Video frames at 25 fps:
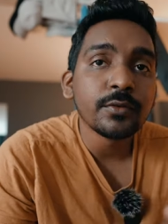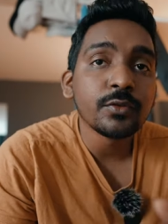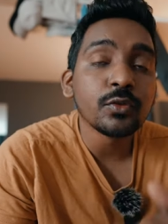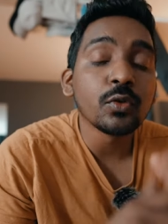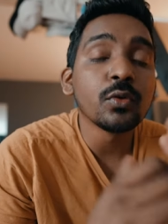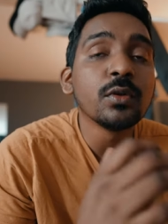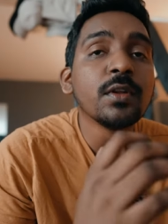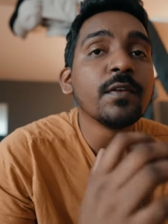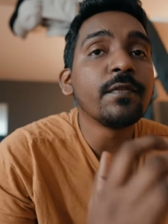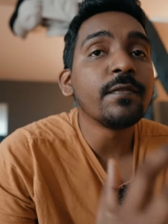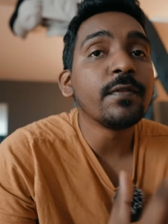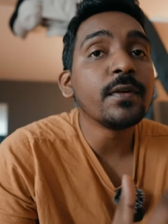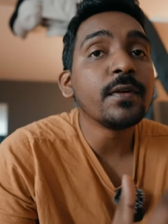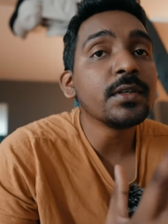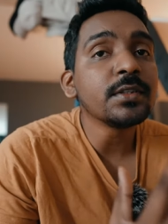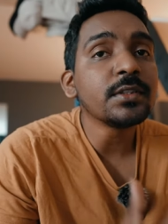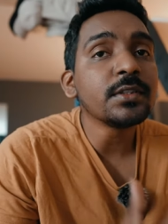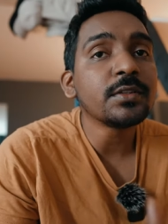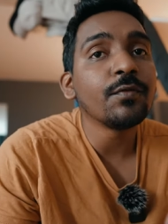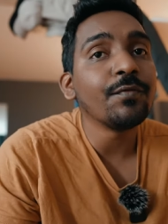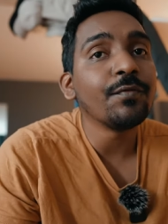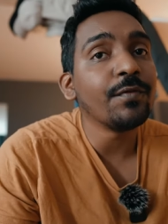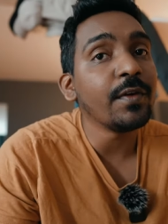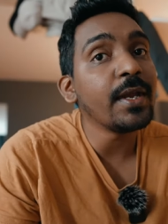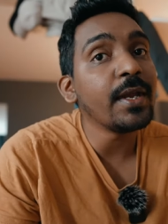So the
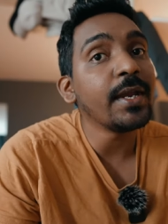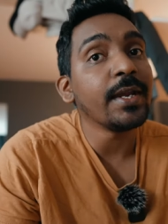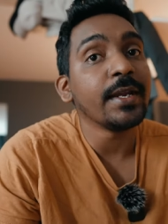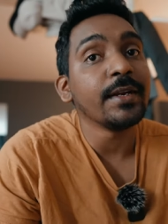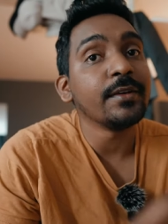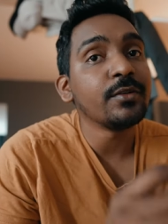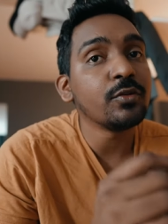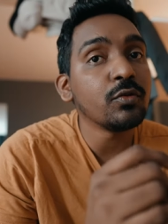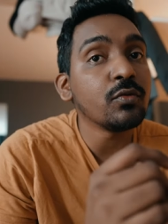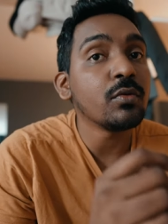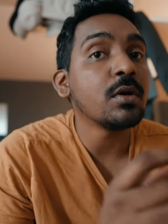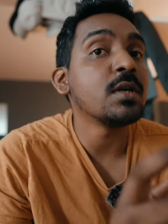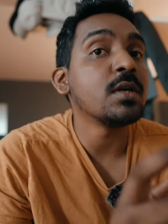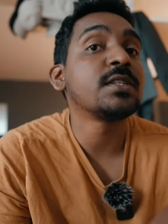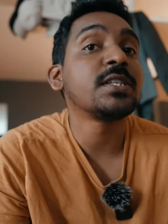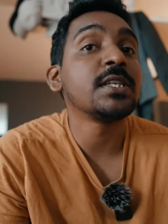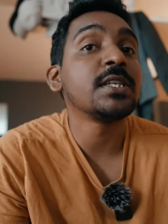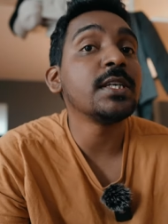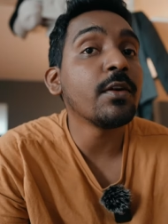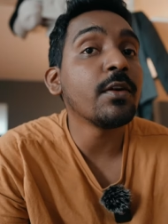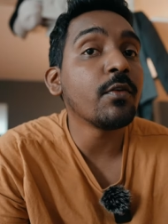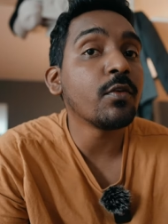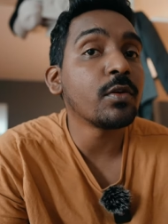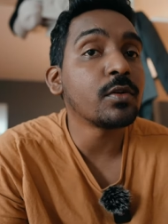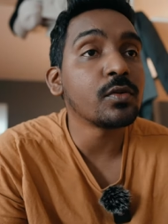first way to
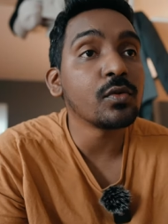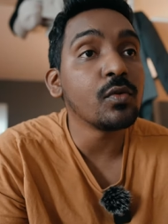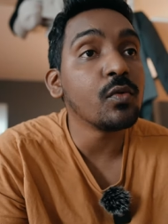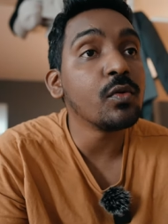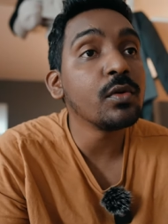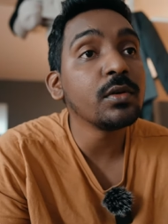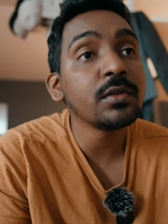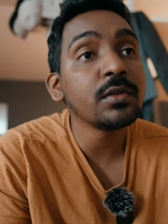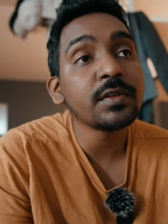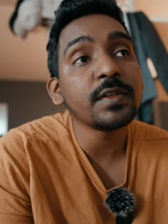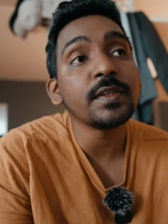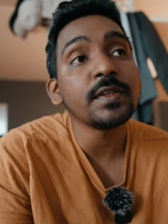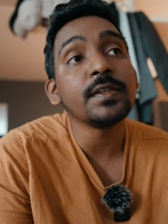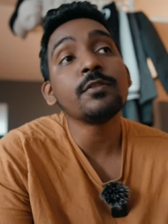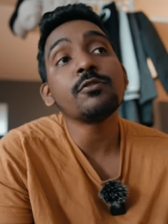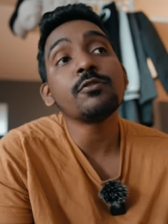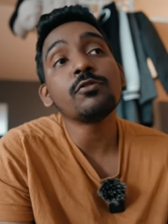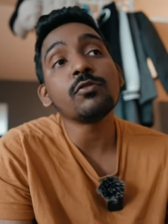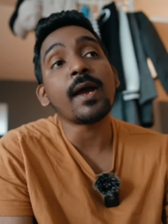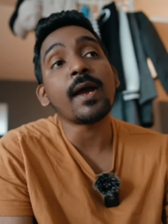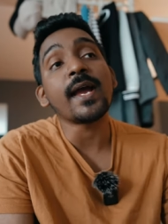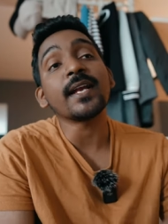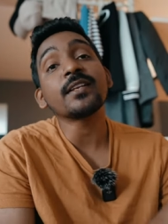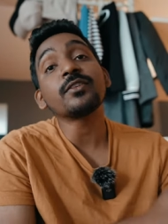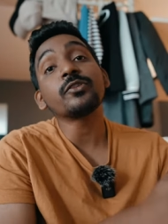achieve our goals is
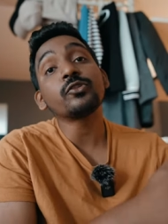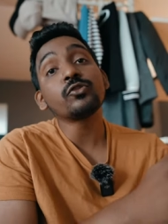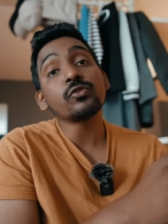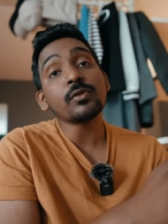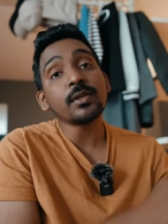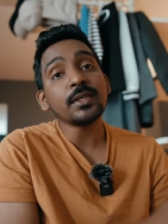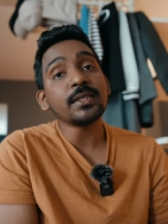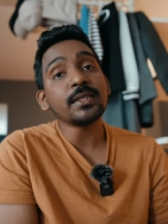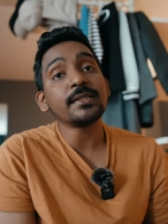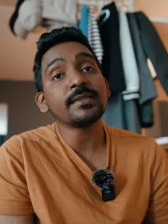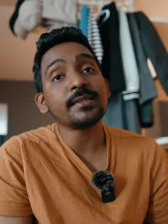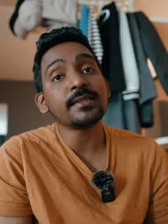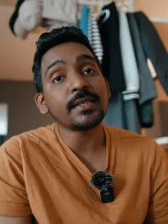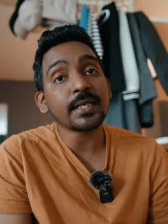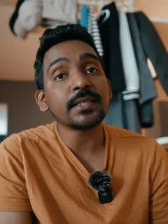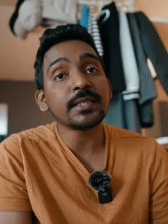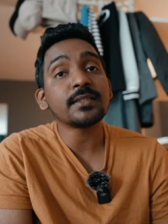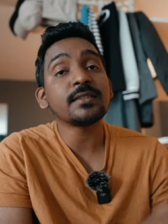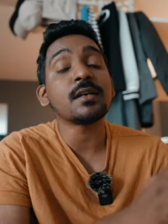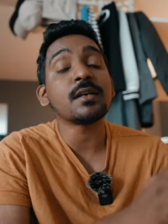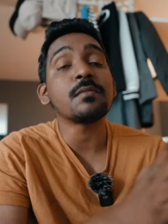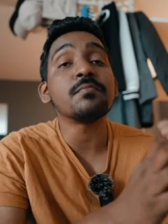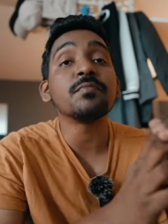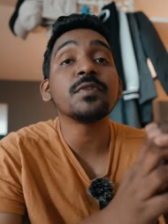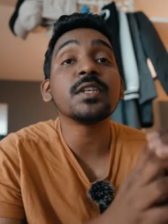to actually set
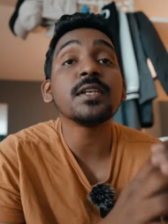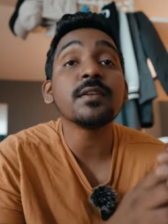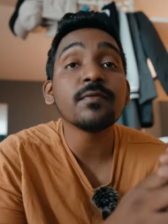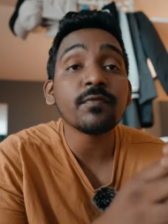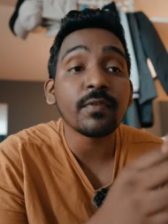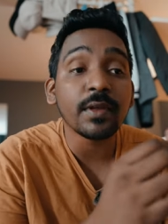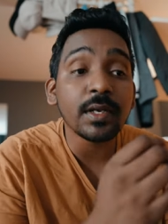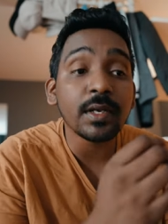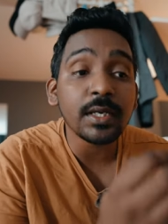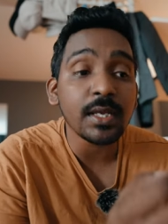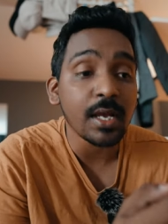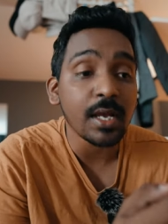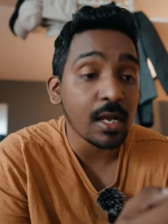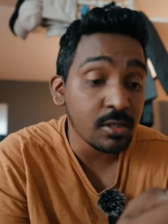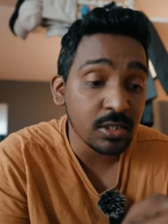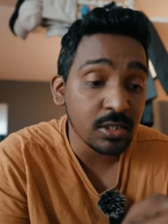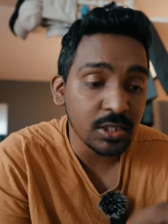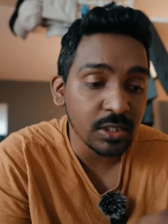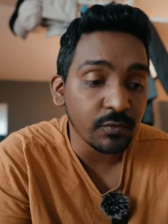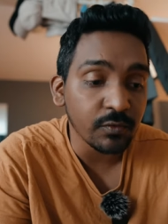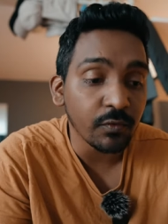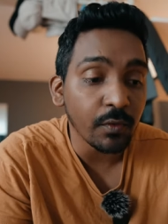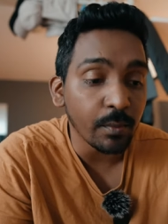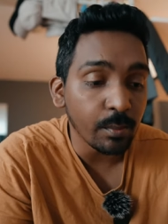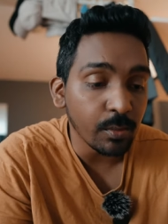something very
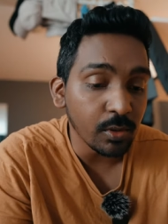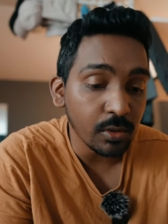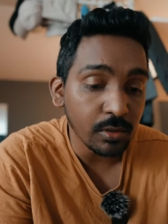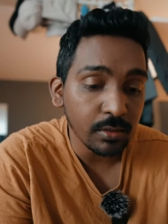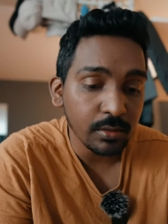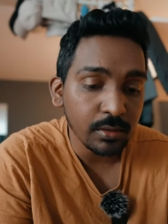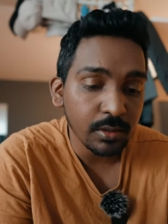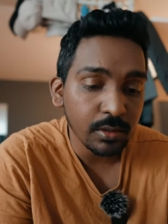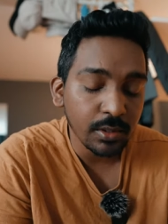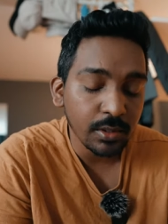achievable.